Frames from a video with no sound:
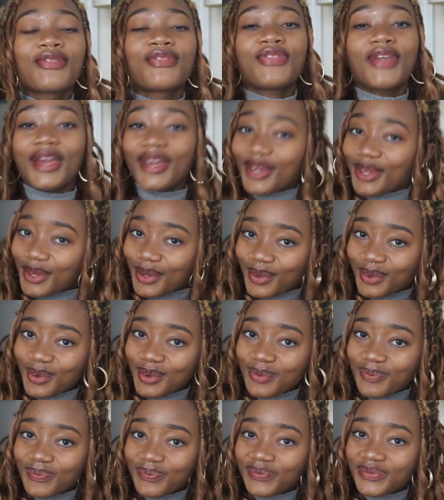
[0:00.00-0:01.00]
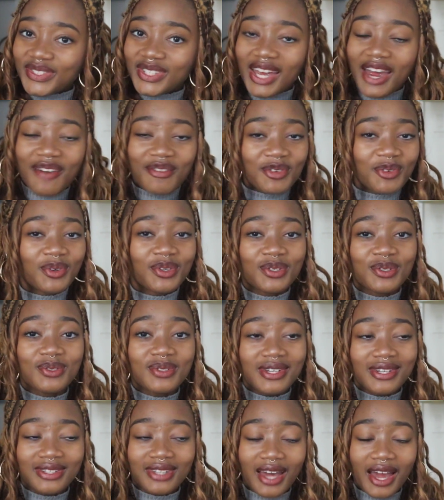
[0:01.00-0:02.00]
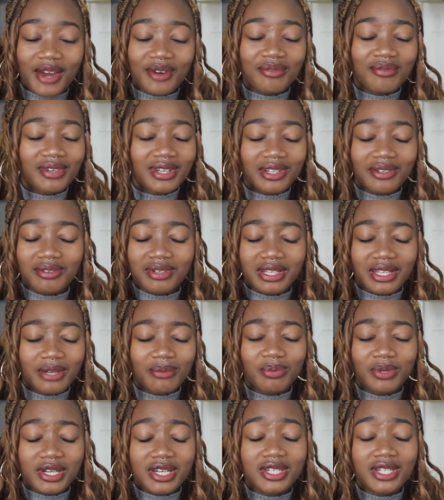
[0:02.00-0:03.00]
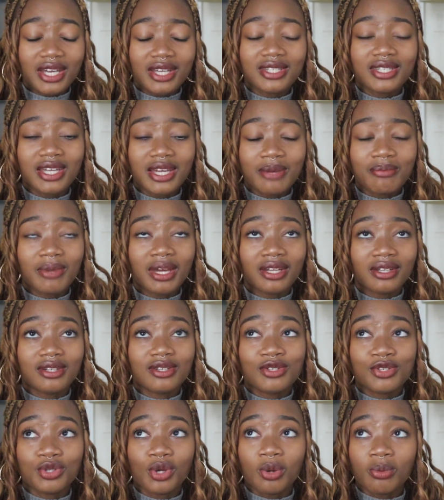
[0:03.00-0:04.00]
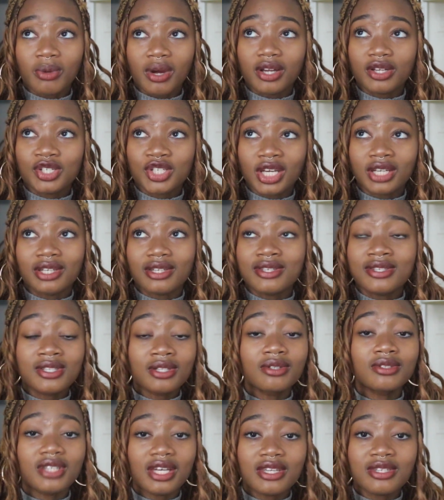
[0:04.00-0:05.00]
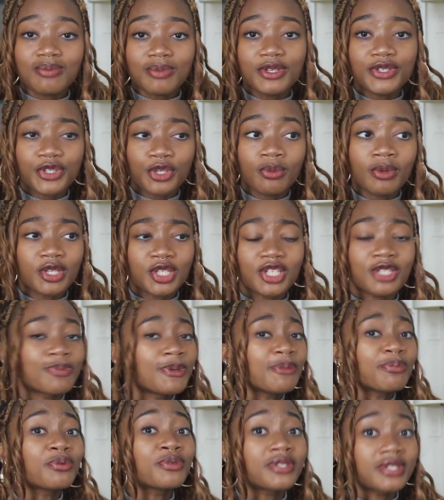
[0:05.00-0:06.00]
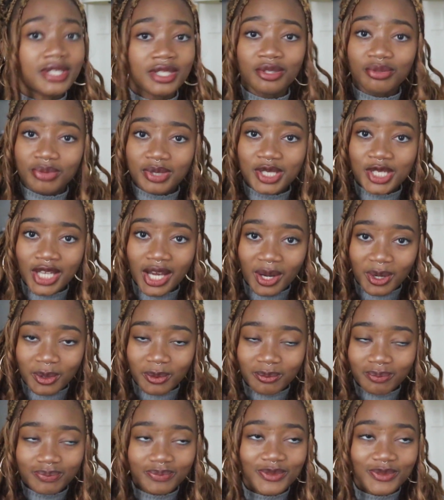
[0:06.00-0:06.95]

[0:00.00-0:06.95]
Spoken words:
thank you to everyone who did that. I really, really appreciate it. It meant so much, and it still does mean so much, because people still reach out.